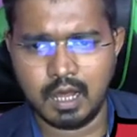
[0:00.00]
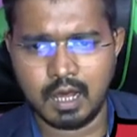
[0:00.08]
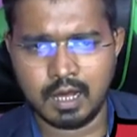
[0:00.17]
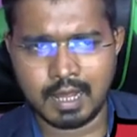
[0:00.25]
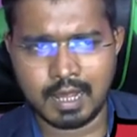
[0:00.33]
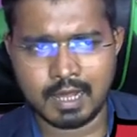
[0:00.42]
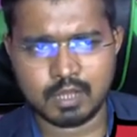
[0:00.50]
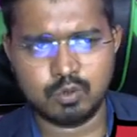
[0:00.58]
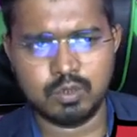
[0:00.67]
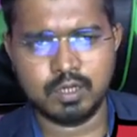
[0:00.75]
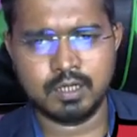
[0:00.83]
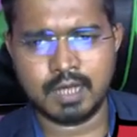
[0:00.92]
are
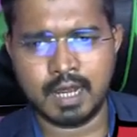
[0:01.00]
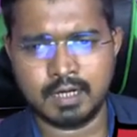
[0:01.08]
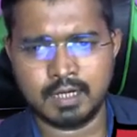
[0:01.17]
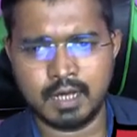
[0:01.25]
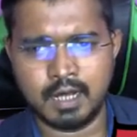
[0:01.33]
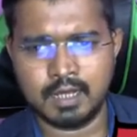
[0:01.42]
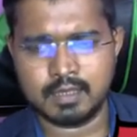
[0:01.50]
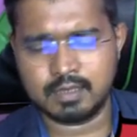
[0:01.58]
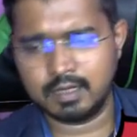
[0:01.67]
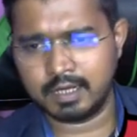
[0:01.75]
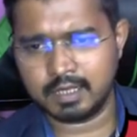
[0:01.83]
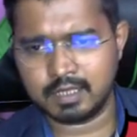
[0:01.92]
actually tagged as
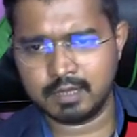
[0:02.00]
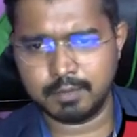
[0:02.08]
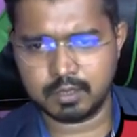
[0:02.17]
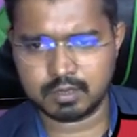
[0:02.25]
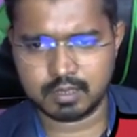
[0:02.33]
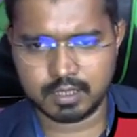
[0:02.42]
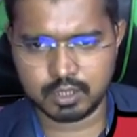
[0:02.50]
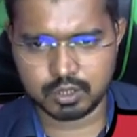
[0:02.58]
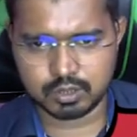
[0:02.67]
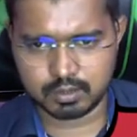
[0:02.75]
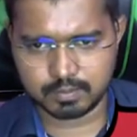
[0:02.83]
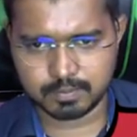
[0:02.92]
the legacy
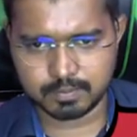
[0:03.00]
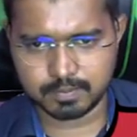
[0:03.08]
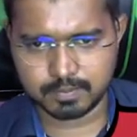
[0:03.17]
personalization.